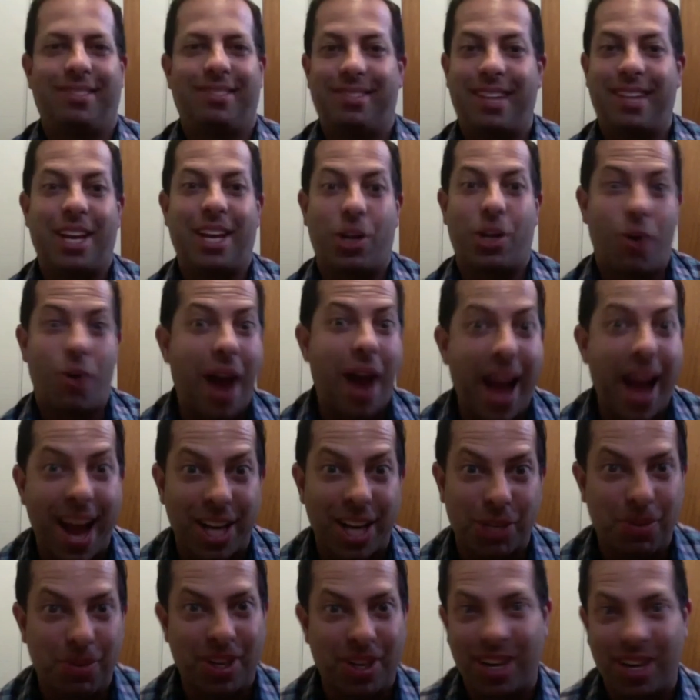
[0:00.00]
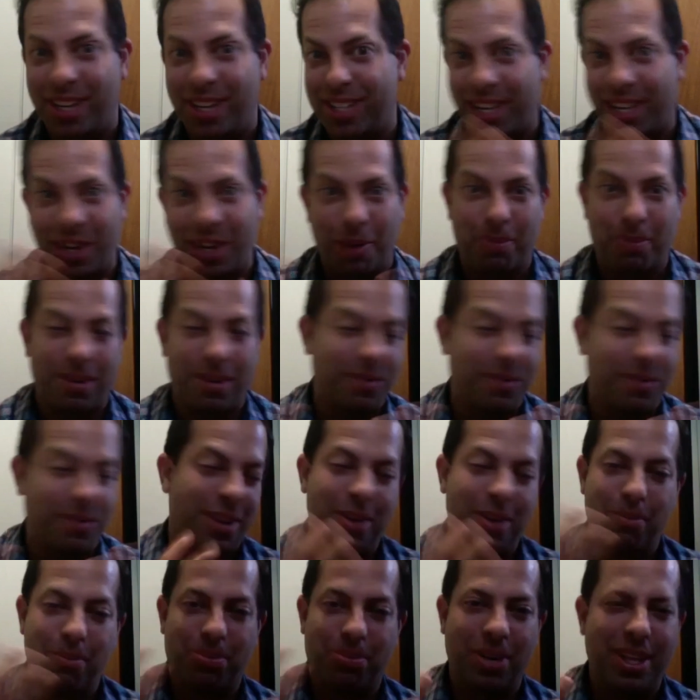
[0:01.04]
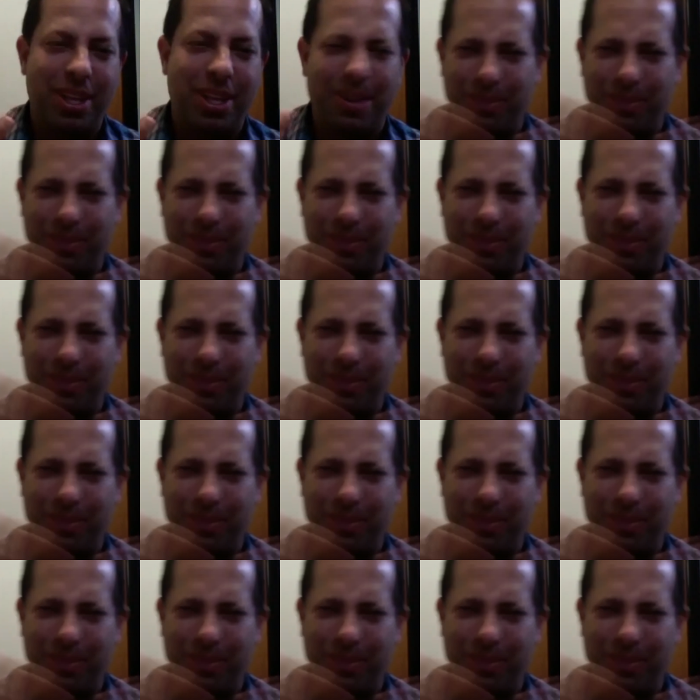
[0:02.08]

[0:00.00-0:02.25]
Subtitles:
they crashed because they couldn't breathe.